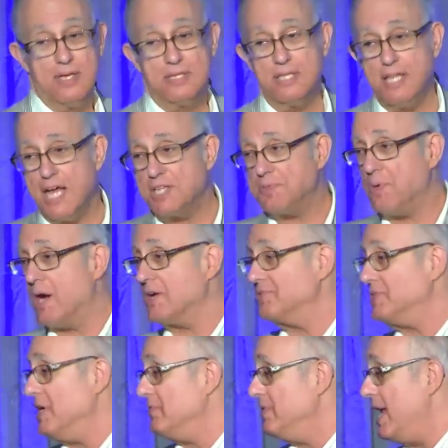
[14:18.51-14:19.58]
The next part of
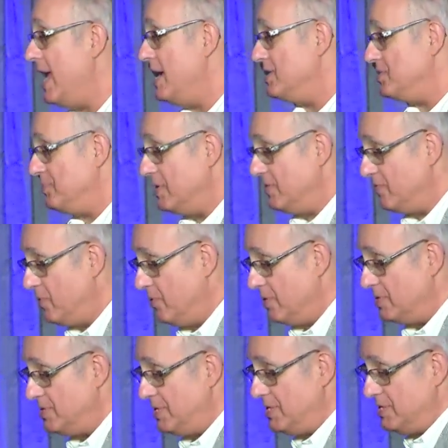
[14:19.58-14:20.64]
self enhancement, of
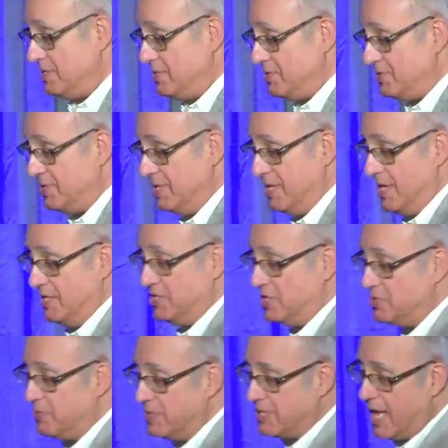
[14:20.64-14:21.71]
course, is
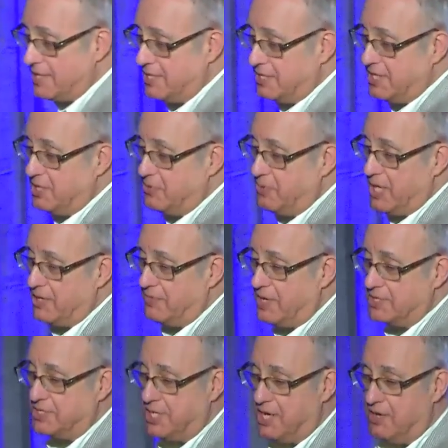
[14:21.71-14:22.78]
since we like to think well of
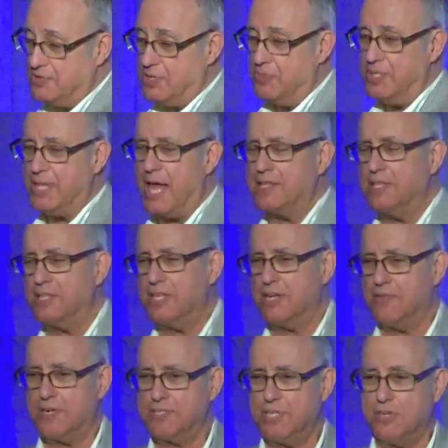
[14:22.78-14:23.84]
ourselves and we like to think
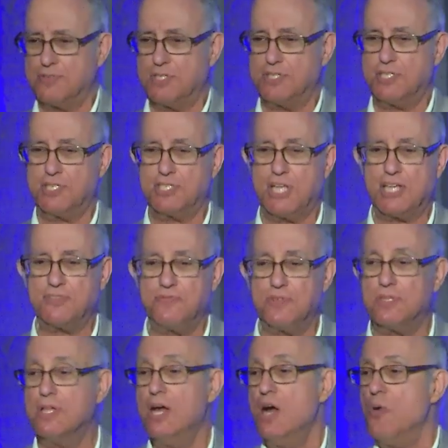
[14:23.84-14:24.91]
of ourselves as
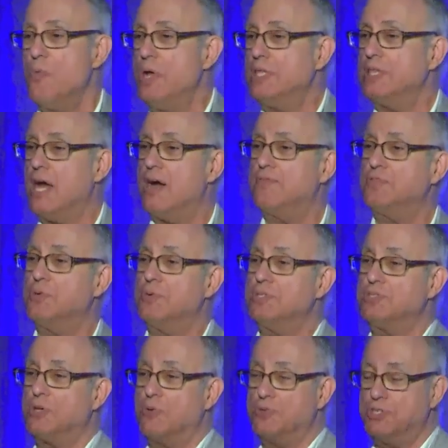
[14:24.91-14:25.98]
successful, we love to
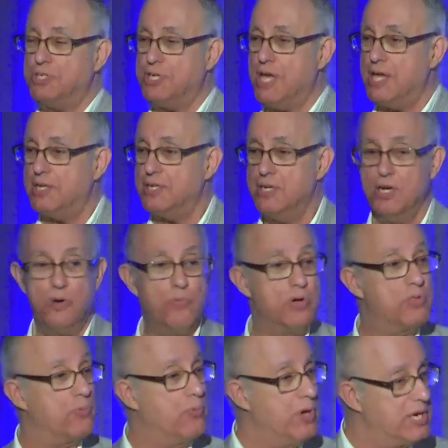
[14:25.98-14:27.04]
associate
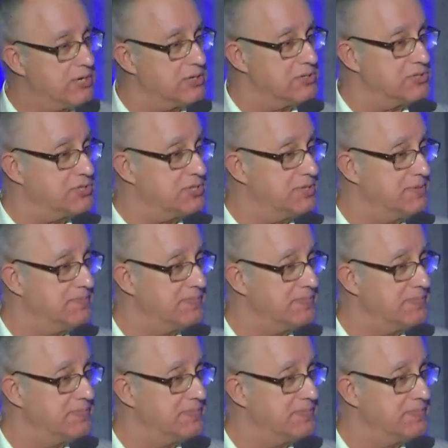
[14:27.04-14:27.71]
with winners